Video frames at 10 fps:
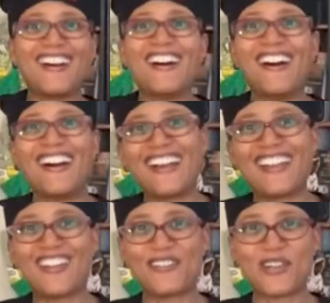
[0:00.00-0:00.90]

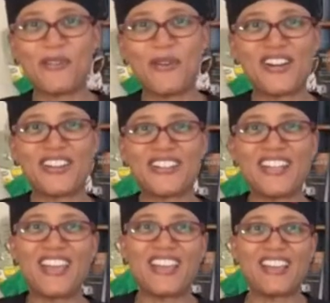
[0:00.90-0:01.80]
Hi,
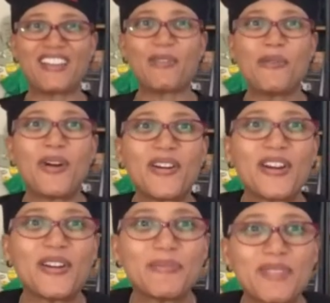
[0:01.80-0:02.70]
everyone, and
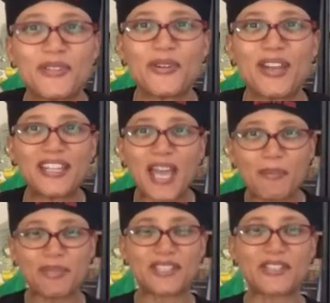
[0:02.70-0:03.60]
welcome to an
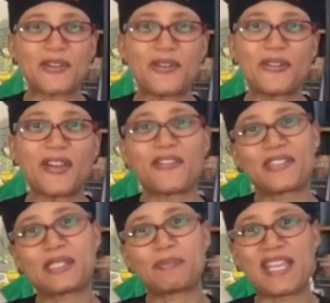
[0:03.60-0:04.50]
episode of
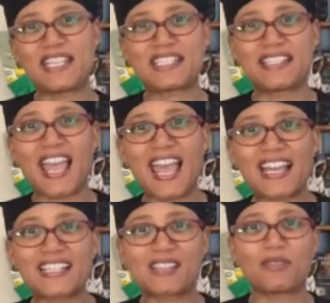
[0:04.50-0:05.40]
Space
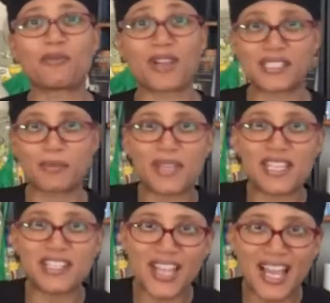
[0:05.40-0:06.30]
Snacks
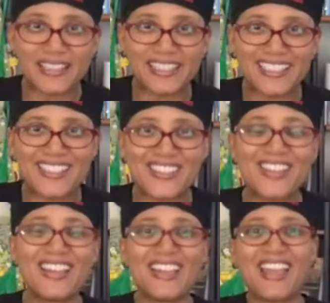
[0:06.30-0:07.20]
Recipe Challenge.
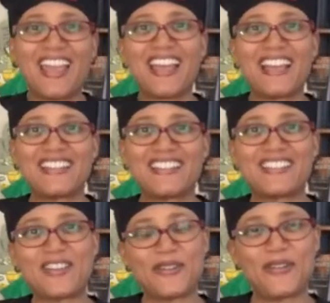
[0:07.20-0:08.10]
And
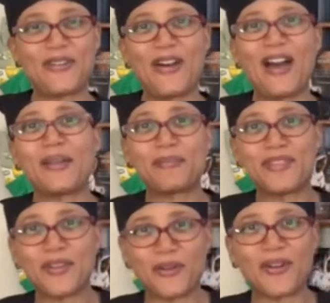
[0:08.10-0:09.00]
so
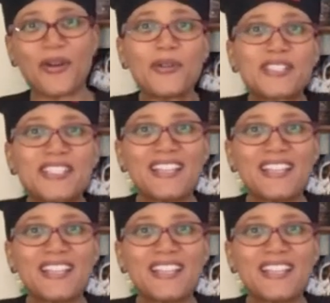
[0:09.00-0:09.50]
I'm your host,